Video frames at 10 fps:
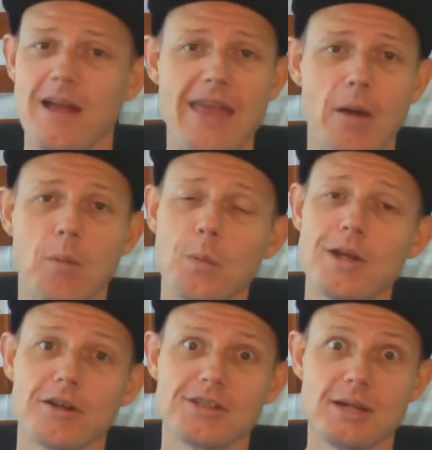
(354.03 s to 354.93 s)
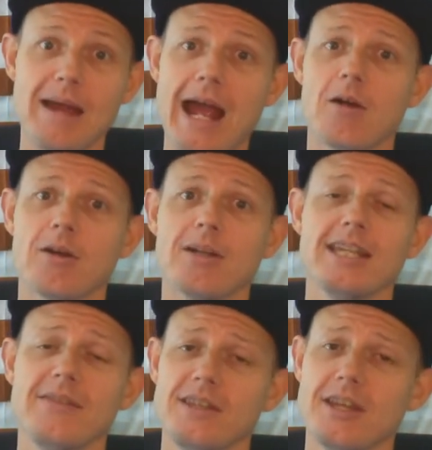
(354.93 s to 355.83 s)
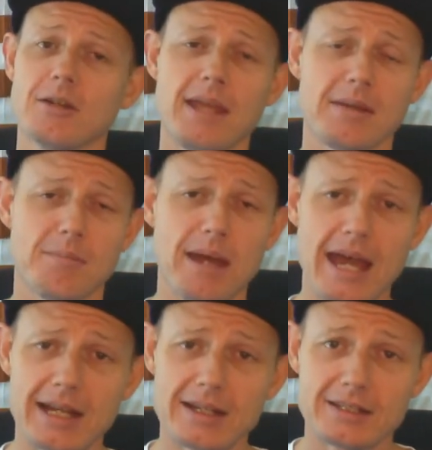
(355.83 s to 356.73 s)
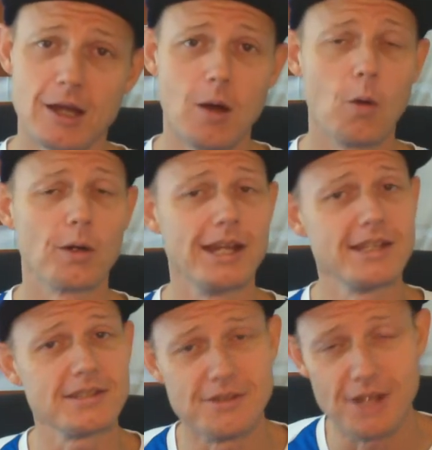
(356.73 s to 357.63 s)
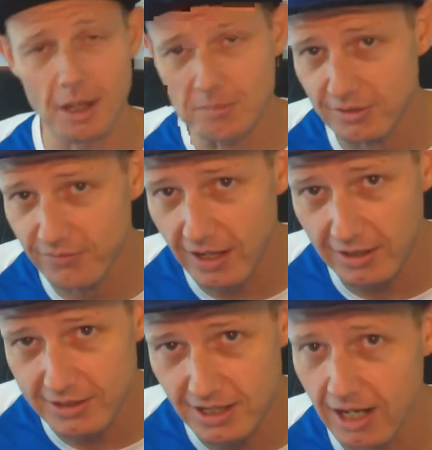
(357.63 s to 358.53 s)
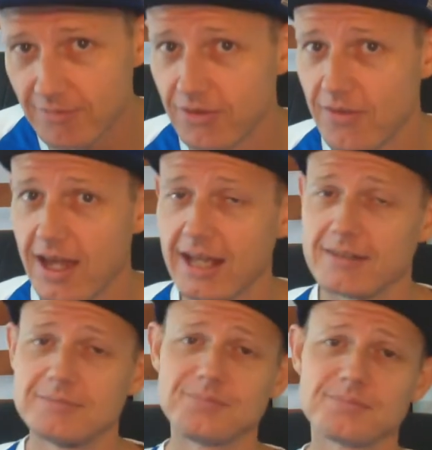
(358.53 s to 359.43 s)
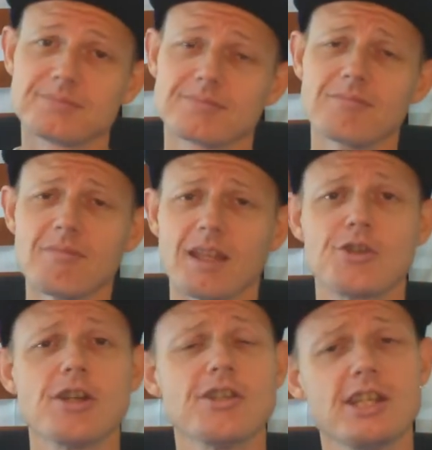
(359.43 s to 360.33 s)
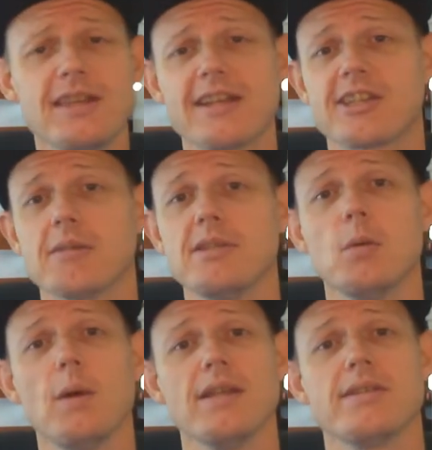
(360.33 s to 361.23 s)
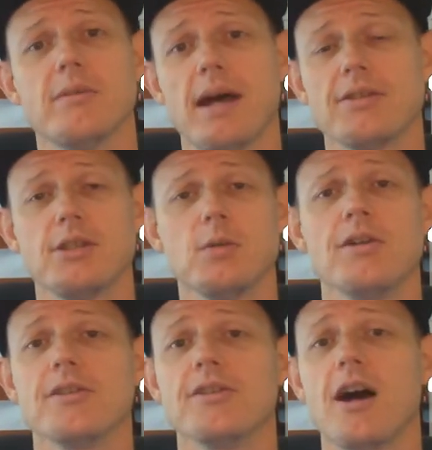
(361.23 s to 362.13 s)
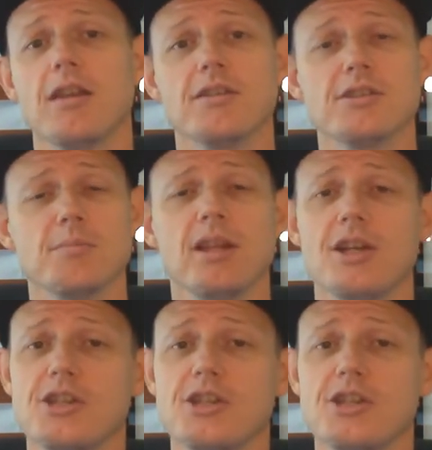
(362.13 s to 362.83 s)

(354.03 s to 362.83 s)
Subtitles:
that we are somehow going to get the young man back, or it's dumpster fire time for that jersey, and that's going to be a waste of about $200 and plus